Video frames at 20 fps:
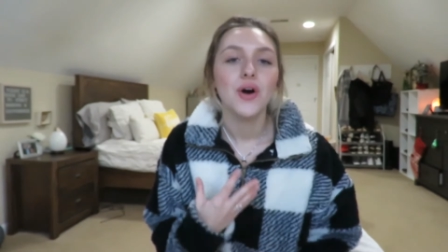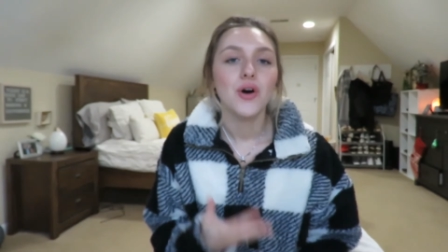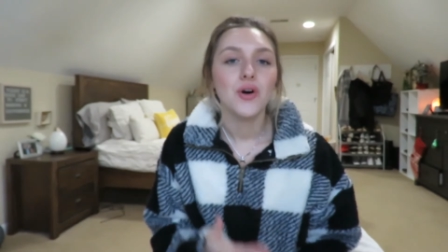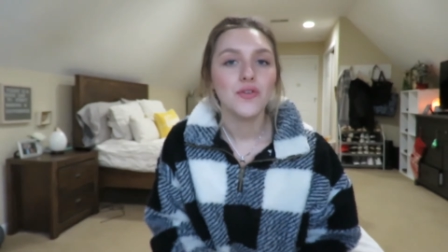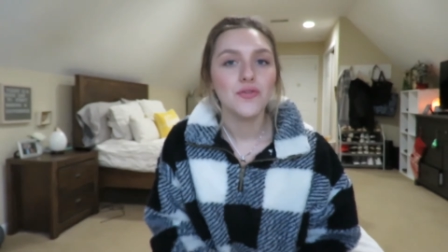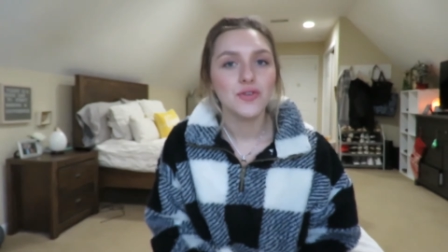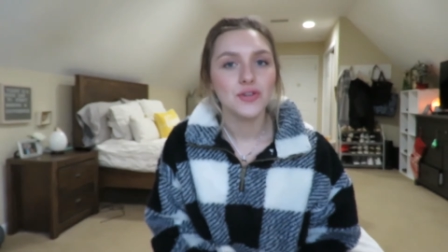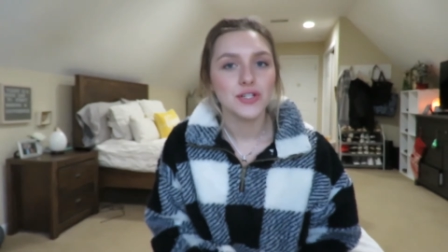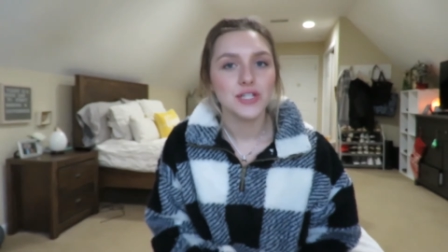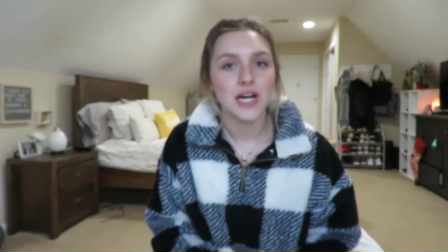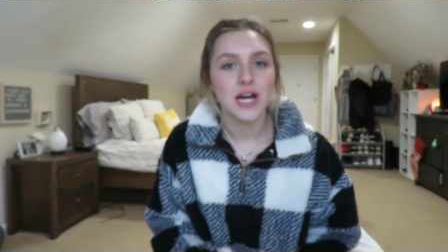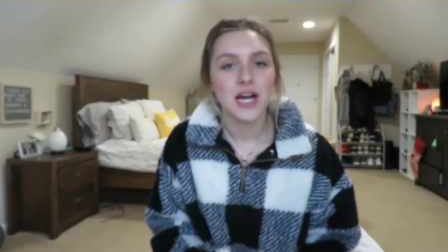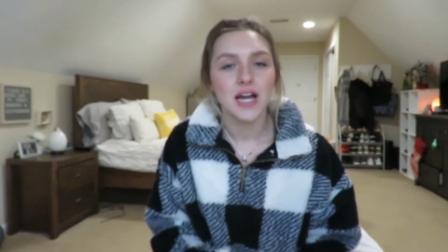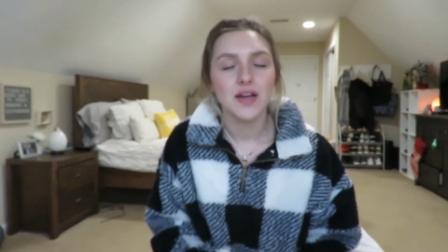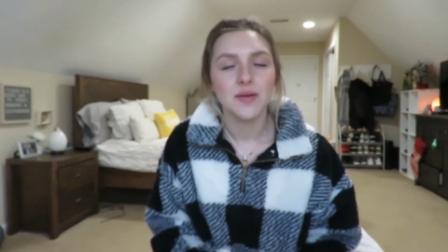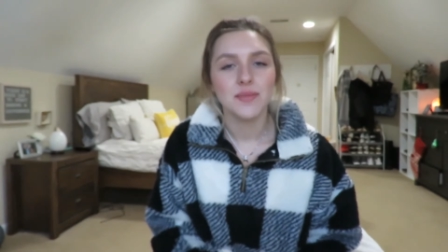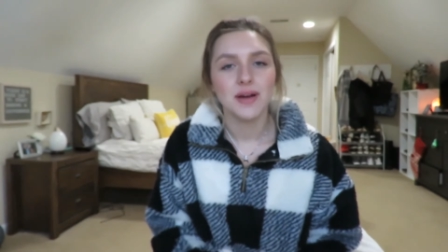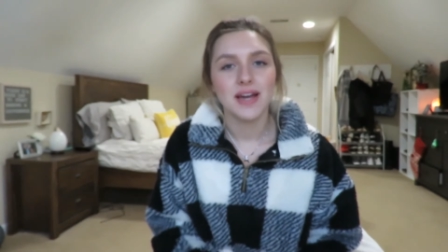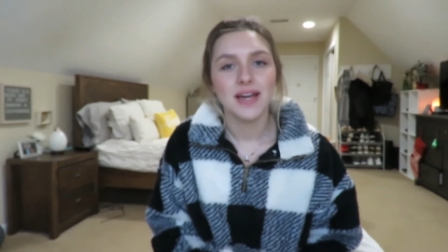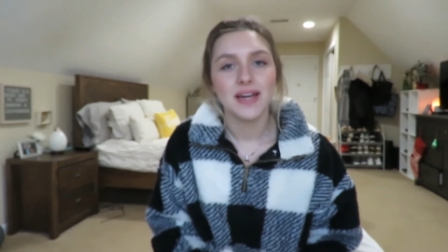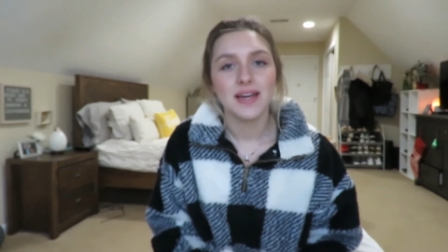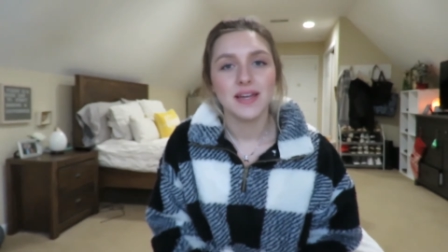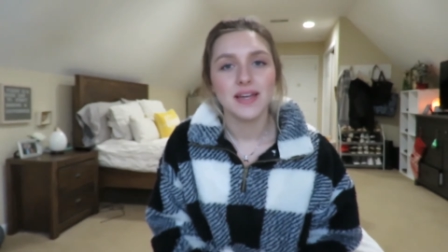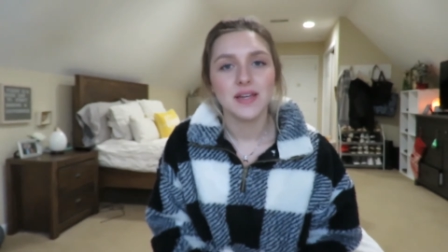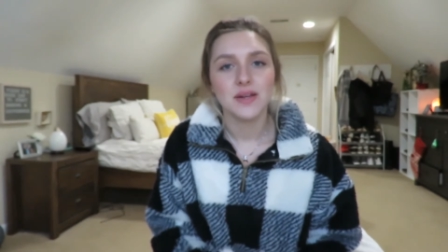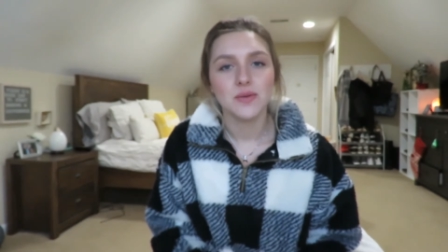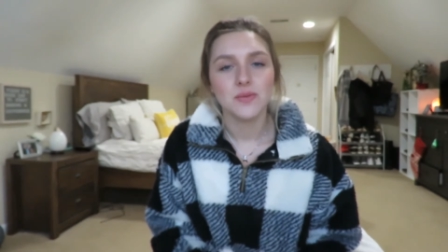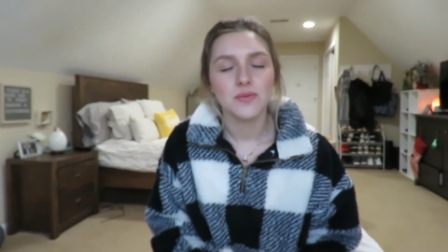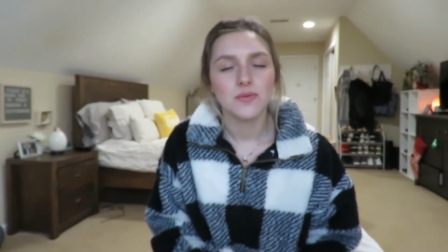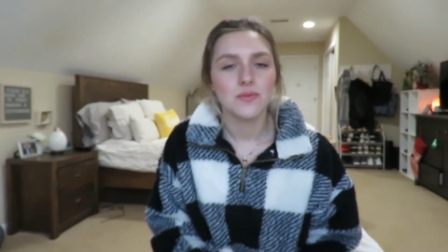Over time
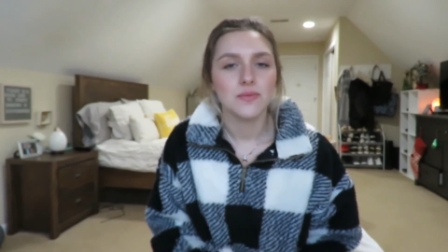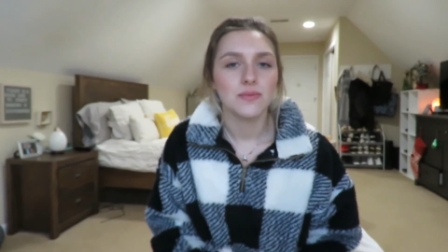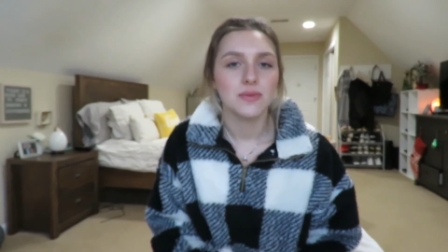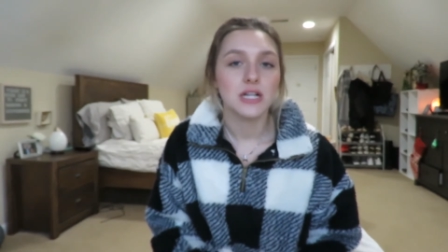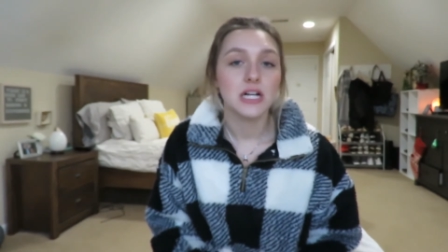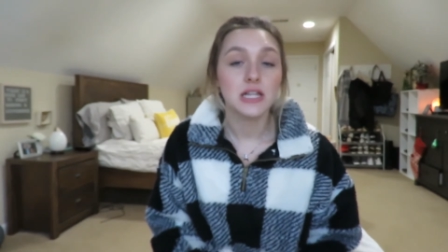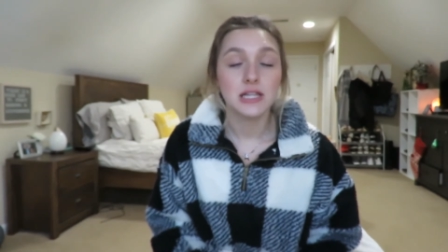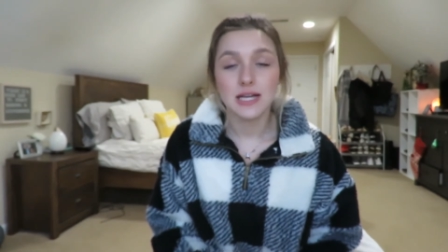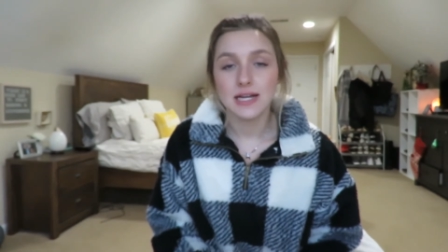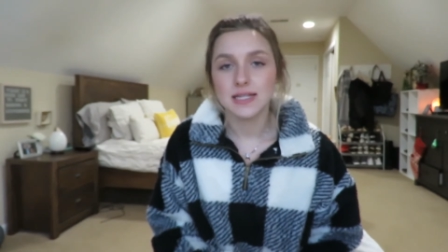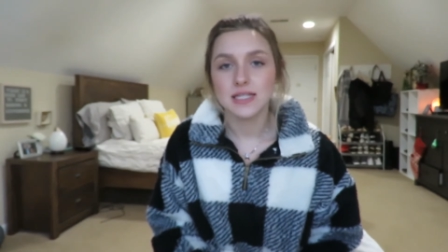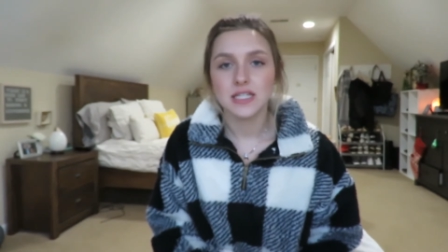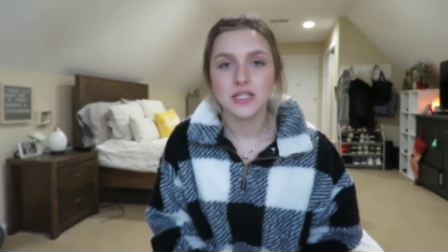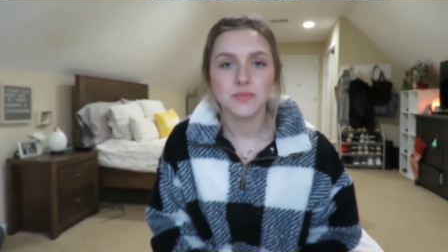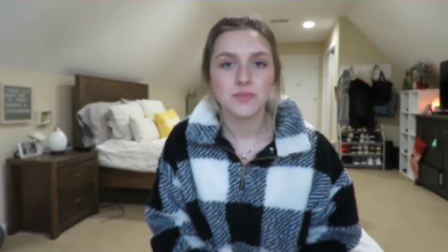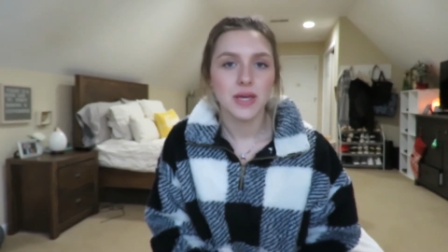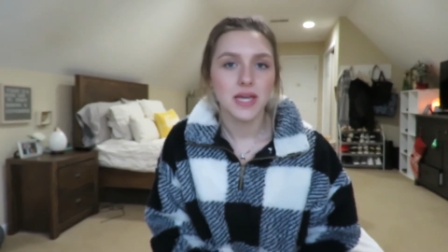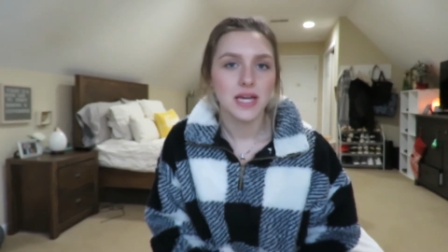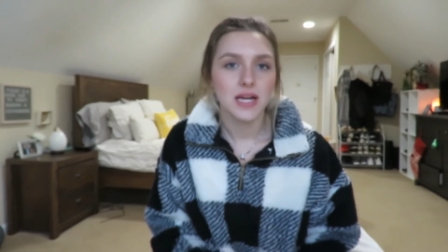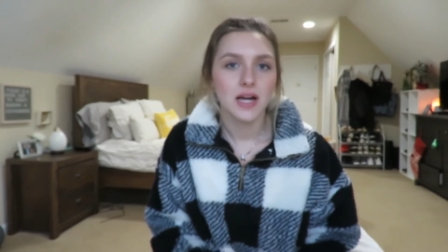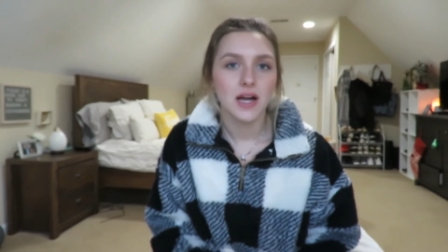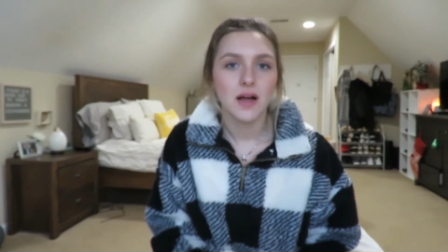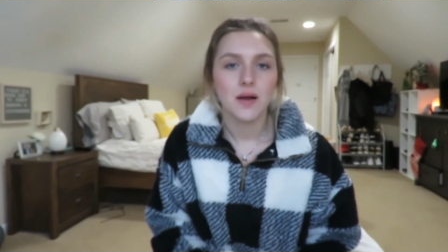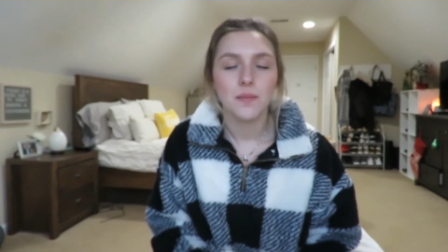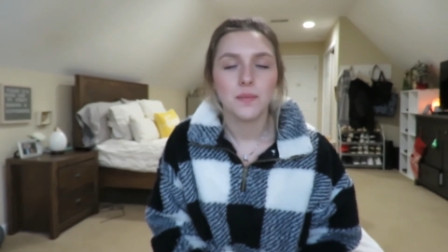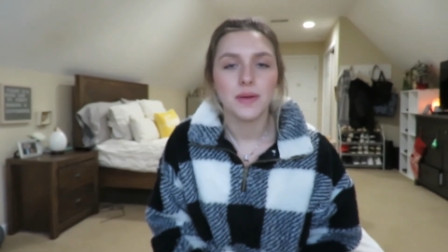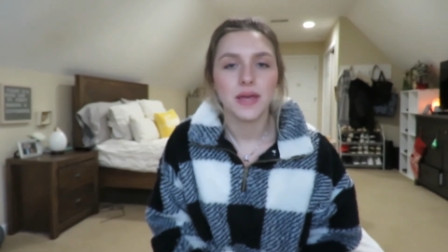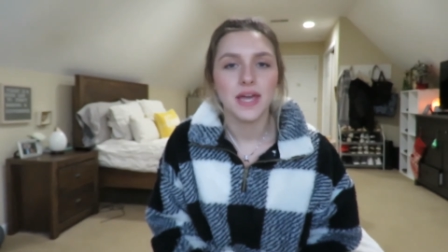I collected makeup